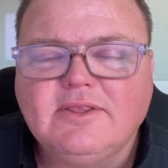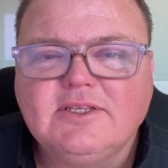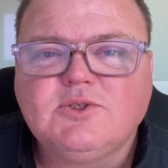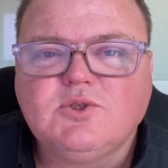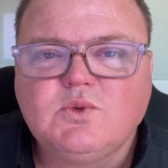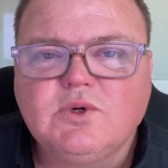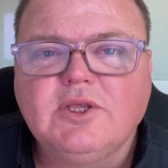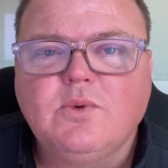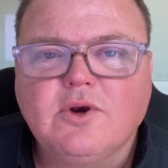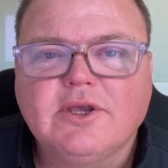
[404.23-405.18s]
This is
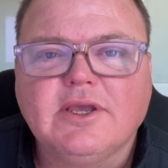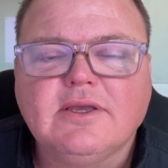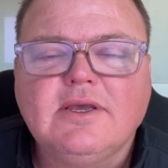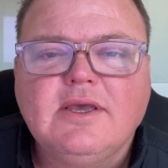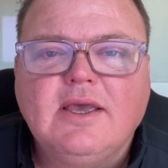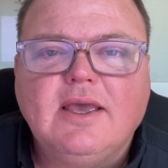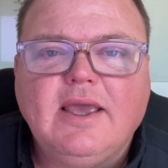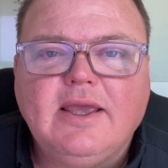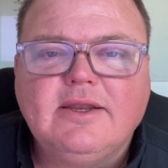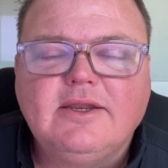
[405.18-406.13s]
really working,
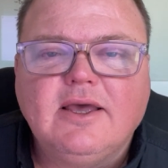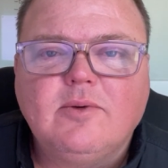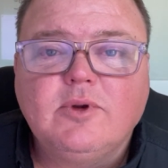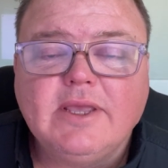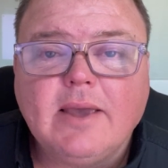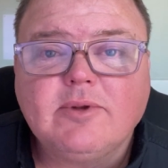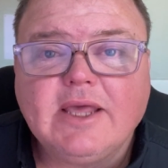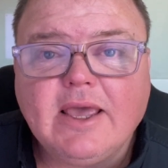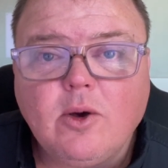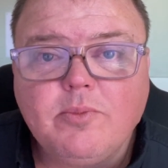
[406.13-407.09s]
and really able to
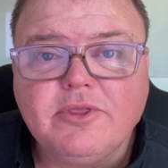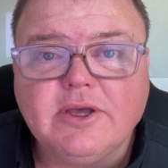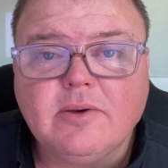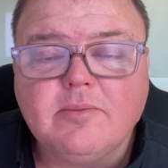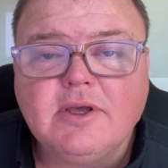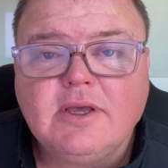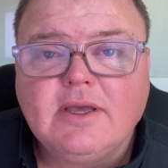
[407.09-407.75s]
help them